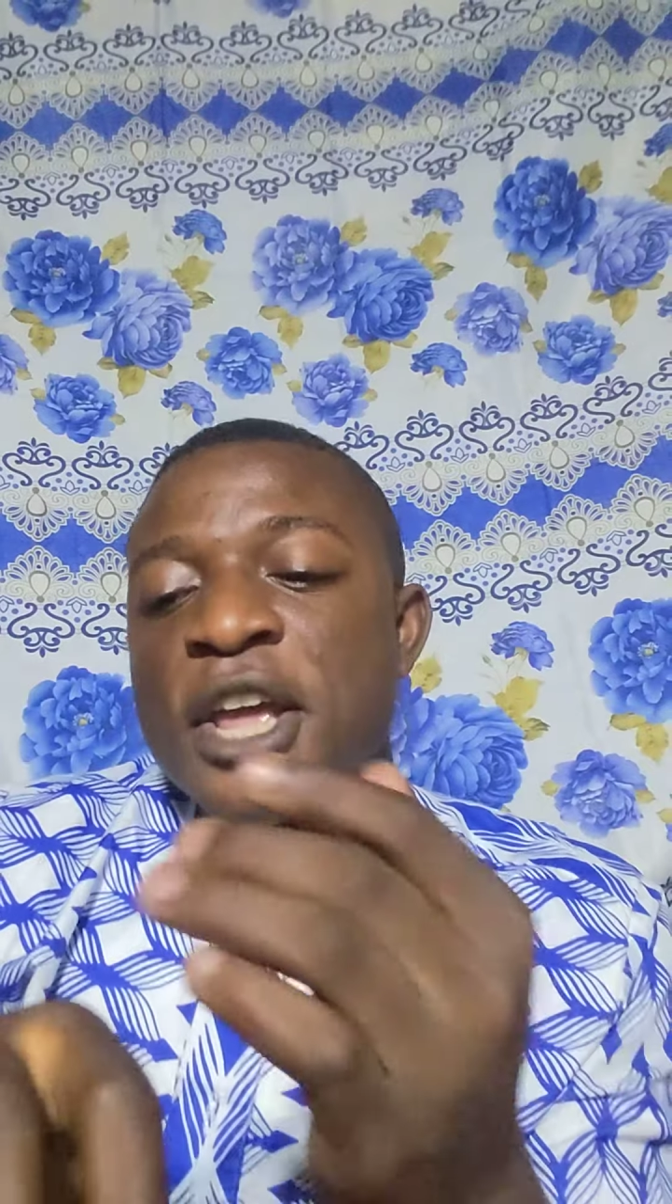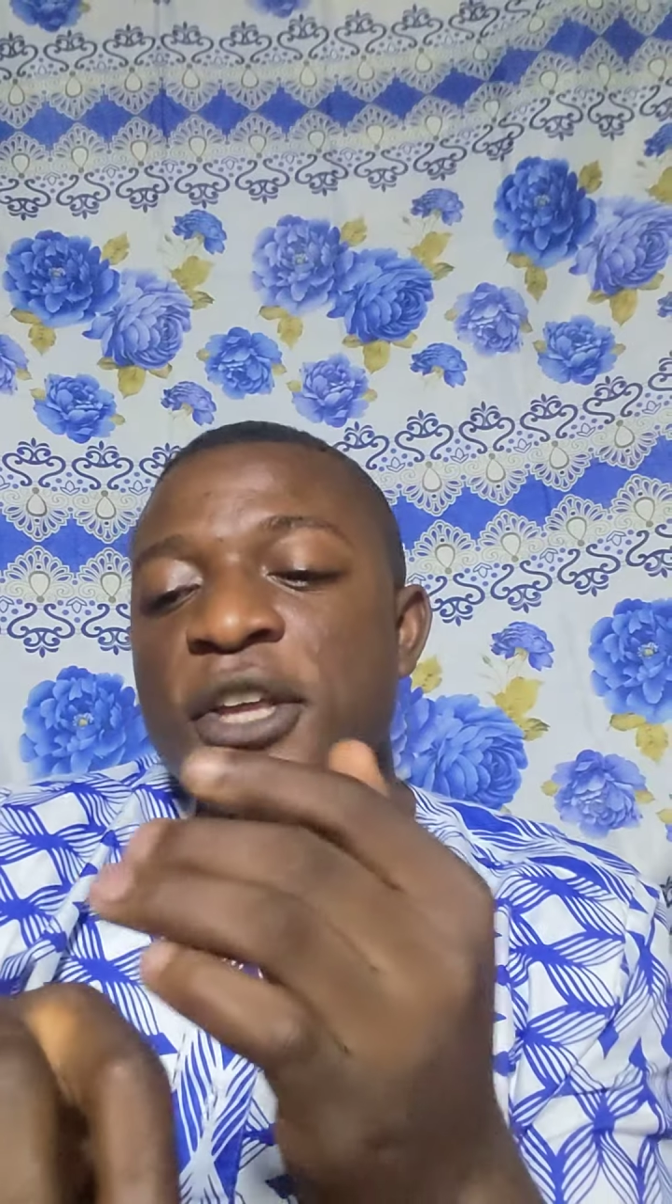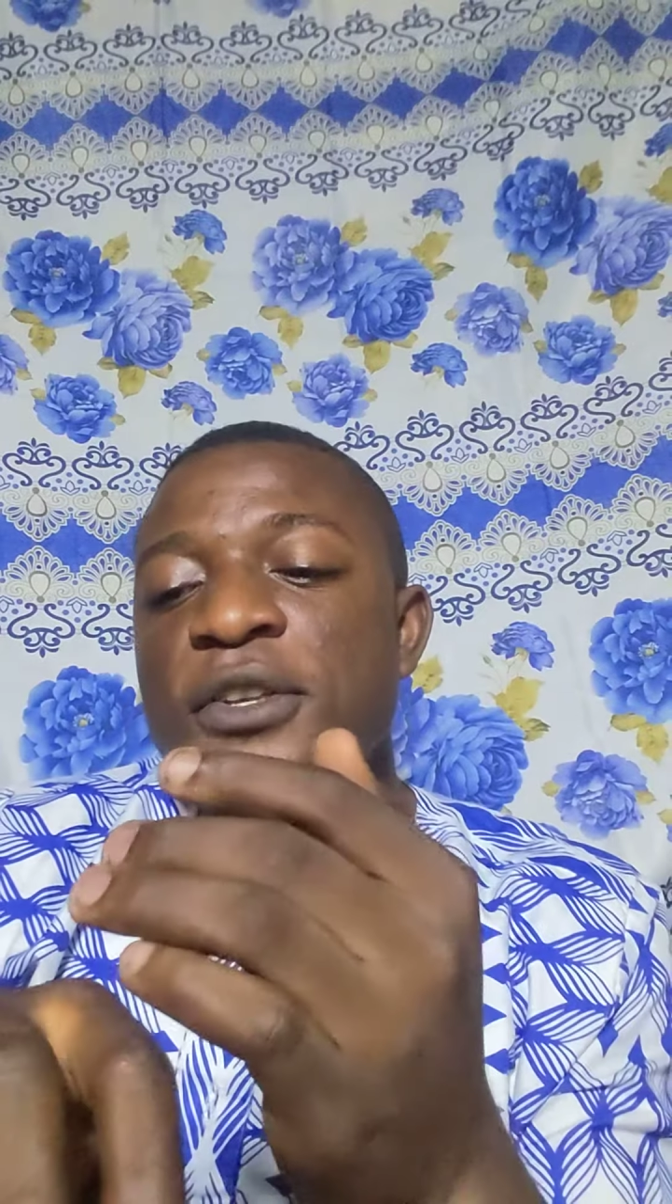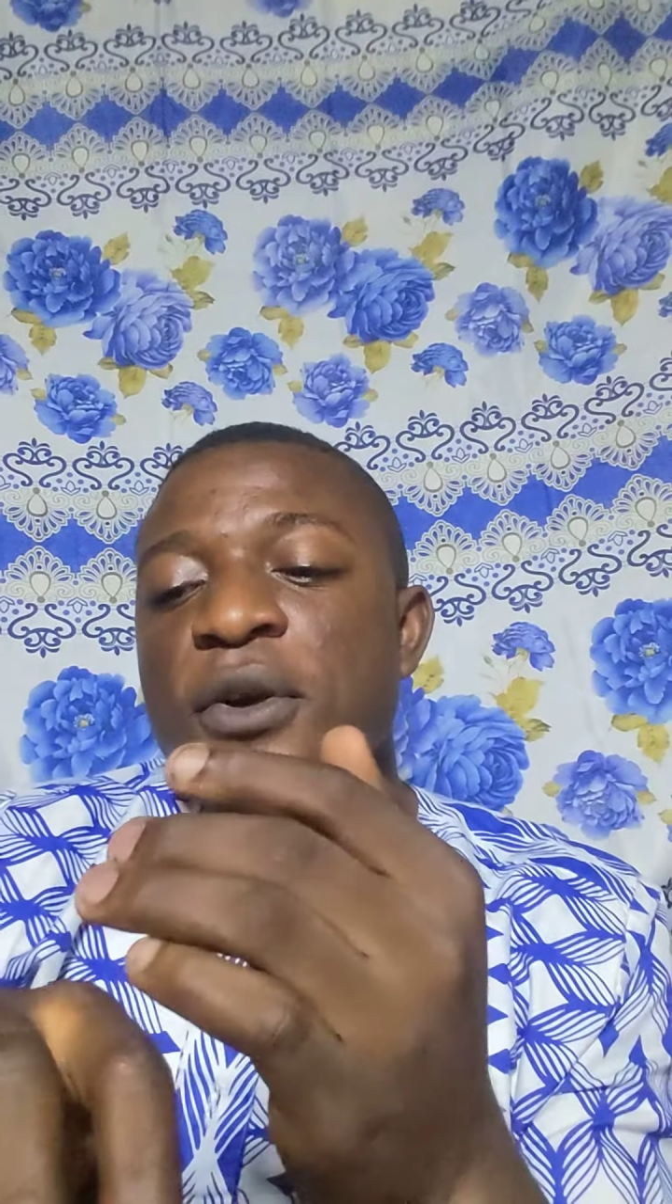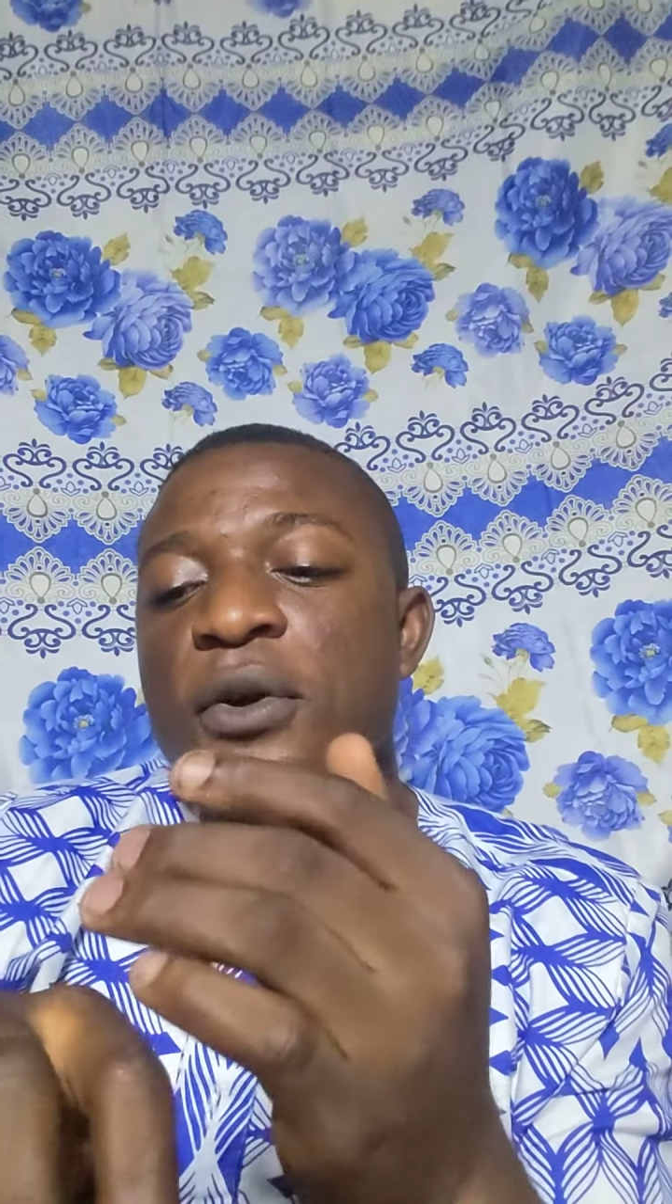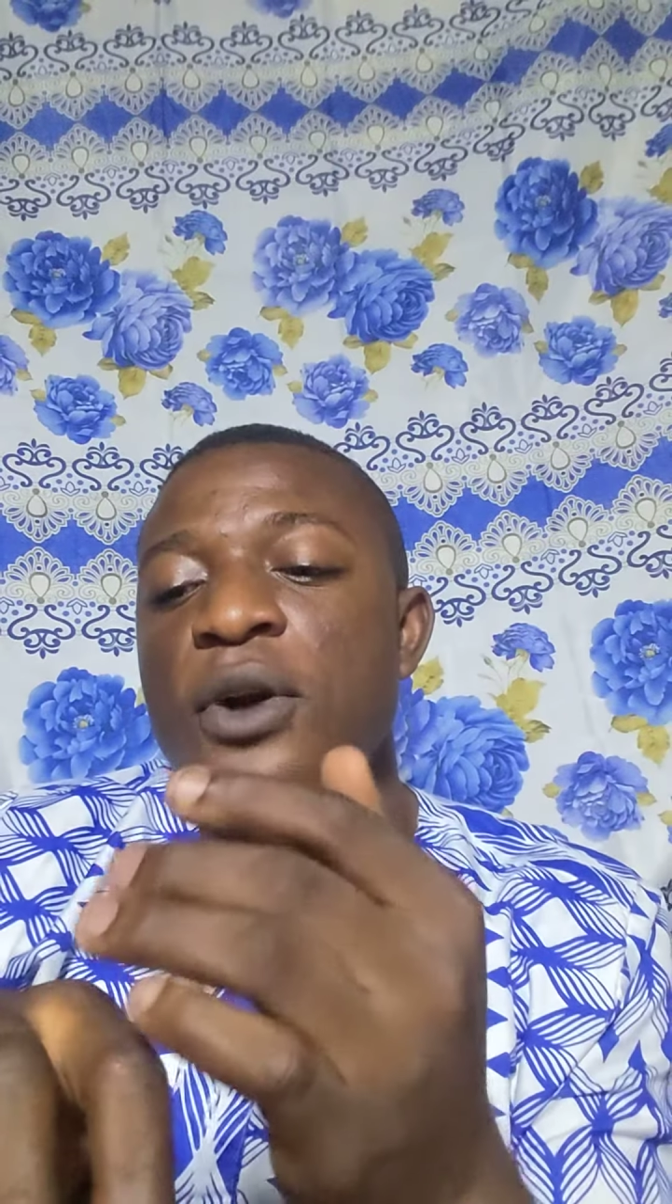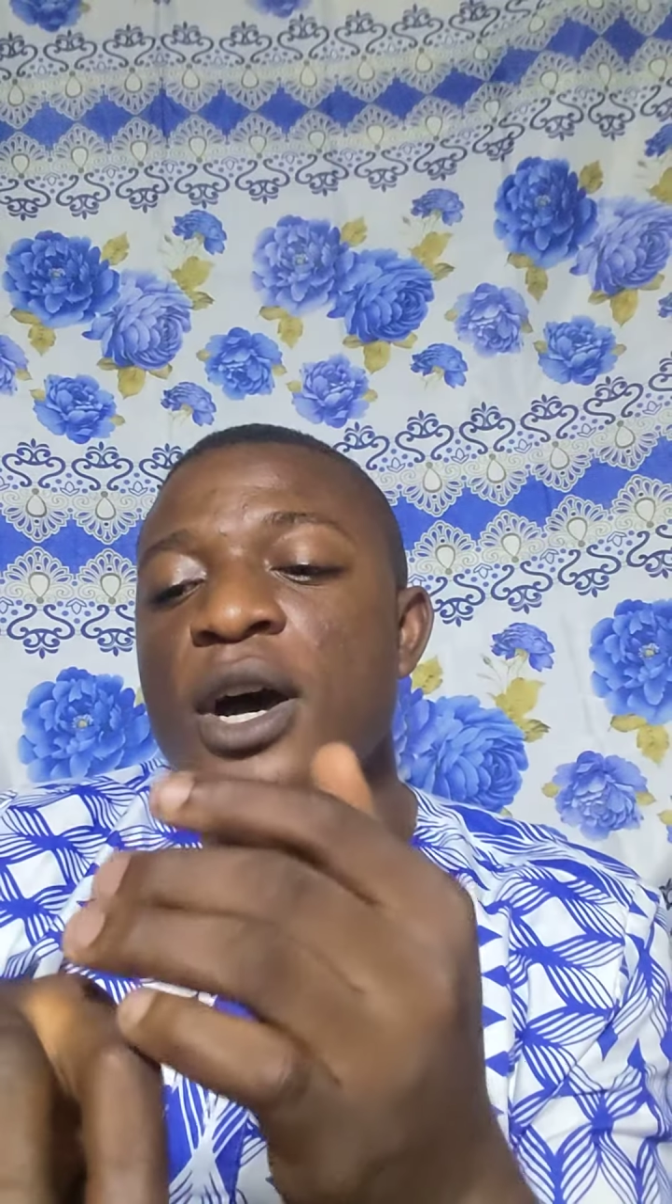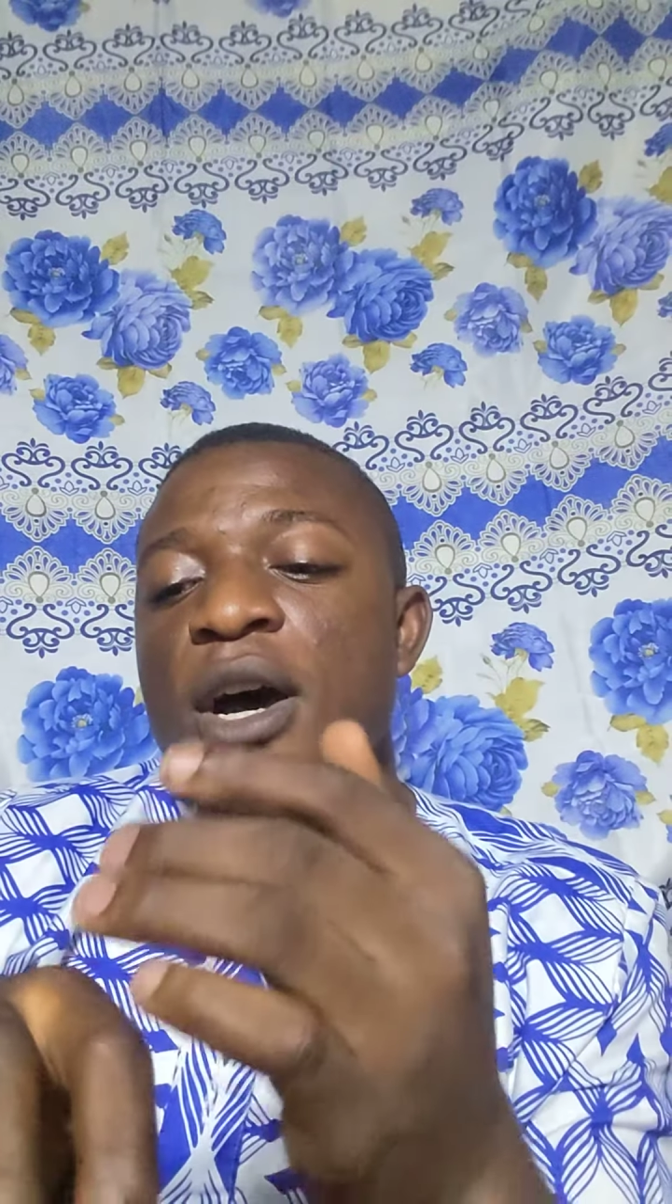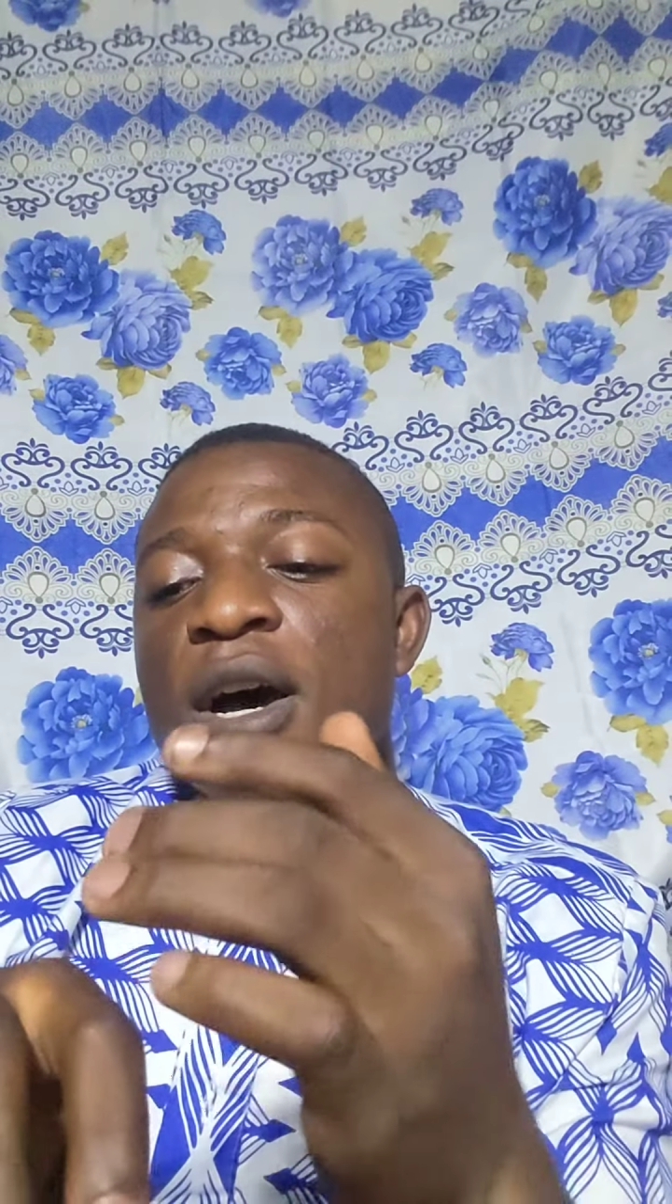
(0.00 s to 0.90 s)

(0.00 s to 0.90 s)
So